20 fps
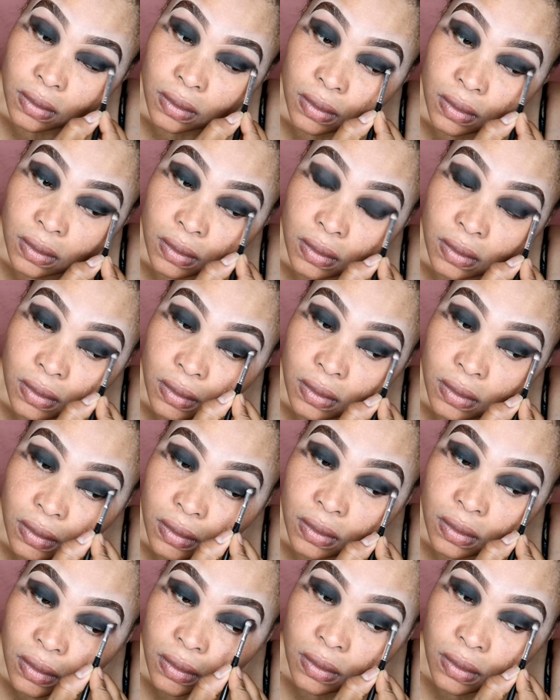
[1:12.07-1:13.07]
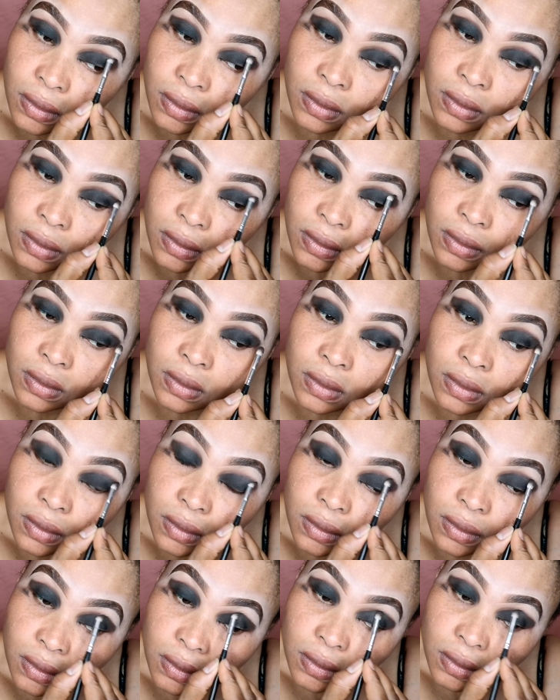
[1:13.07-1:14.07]
I'm taking the light
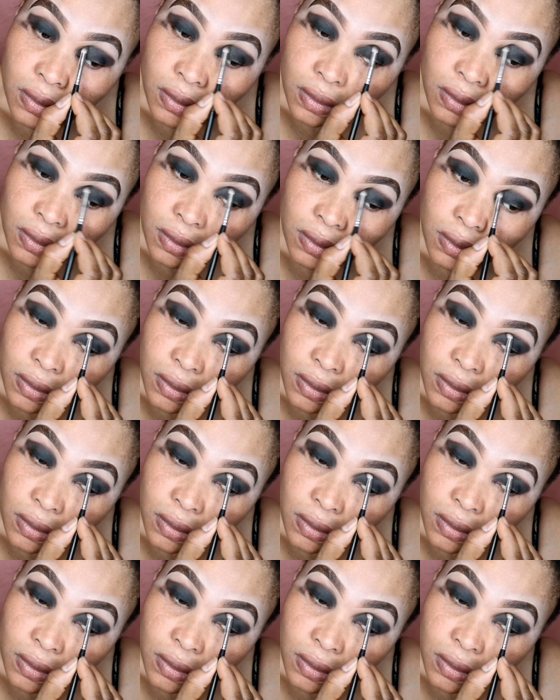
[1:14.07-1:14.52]
brown eyeshadow